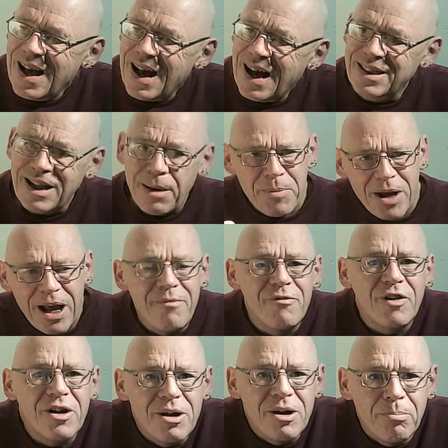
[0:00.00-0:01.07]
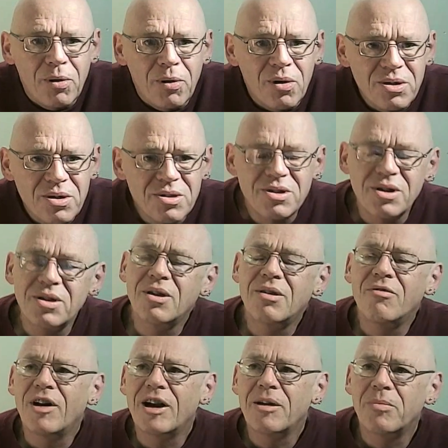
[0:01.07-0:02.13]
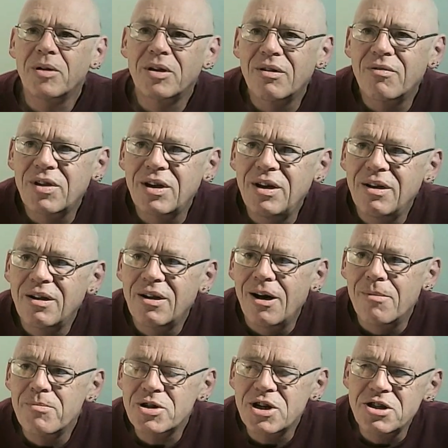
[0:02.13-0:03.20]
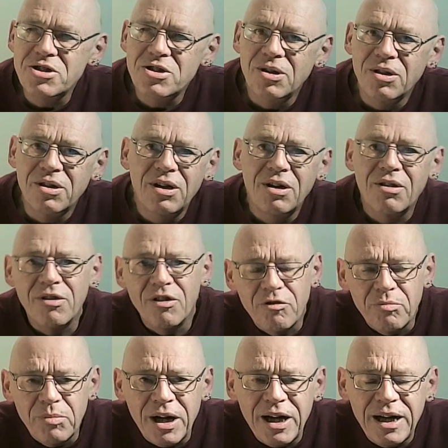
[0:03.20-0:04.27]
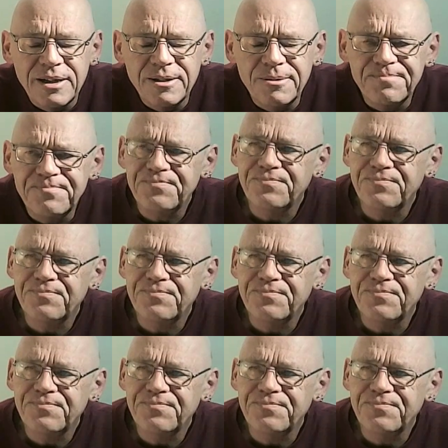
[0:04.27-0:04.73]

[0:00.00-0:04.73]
And that became very important in the development of the computational theory of mind.